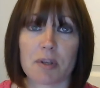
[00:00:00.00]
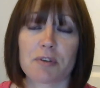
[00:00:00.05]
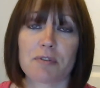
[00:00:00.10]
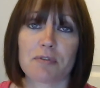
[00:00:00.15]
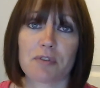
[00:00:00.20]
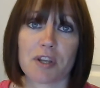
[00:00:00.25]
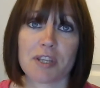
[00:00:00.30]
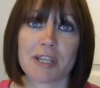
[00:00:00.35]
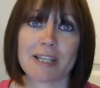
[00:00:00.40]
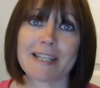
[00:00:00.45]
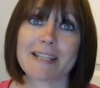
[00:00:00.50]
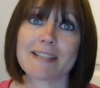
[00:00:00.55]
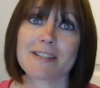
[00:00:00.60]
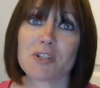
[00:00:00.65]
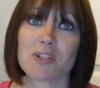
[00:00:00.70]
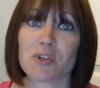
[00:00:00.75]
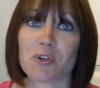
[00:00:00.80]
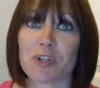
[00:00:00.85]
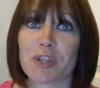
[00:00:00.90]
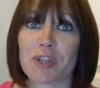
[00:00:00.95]
You'll find the link to
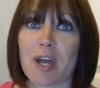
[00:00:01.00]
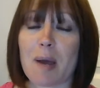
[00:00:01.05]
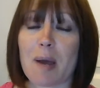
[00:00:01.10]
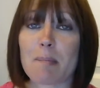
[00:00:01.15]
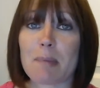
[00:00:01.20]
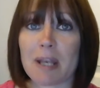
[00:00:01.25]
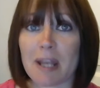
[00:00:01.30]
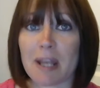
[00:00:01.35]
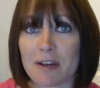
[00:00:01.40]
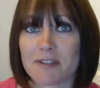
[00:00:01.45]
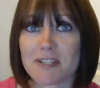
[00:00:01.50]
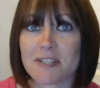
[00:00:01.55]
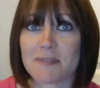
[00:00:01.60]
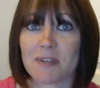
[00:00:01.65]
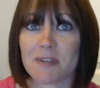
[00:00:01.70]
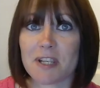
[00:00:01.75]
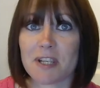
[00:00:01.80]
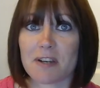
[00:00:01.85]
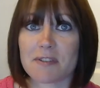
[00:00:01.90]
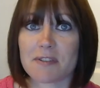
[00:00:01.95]
join that below this
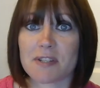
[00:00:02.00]
video